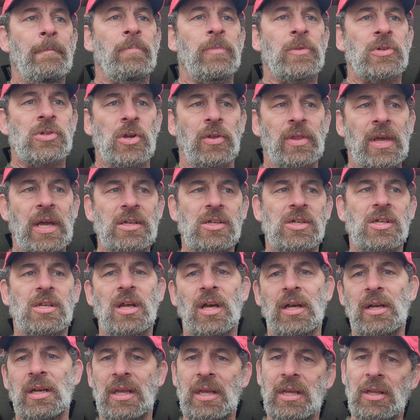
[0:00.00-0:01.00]
So that's
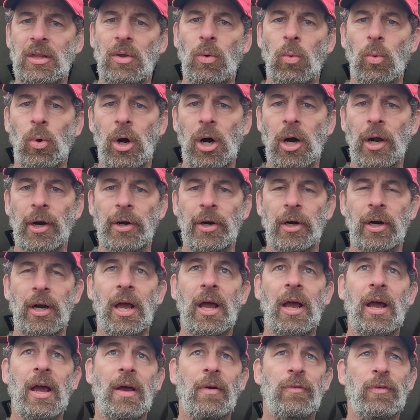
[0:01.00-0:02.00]
done in the water.
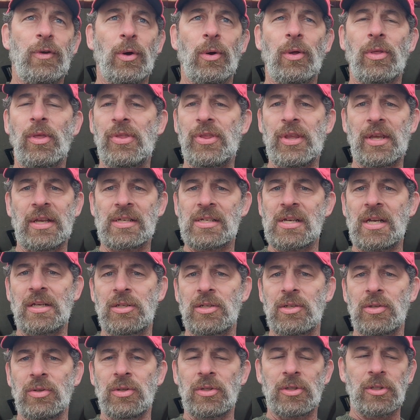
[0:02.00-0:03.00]
A few other things I
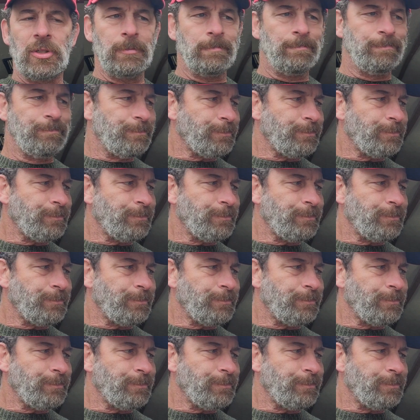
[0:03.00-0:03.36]
do that are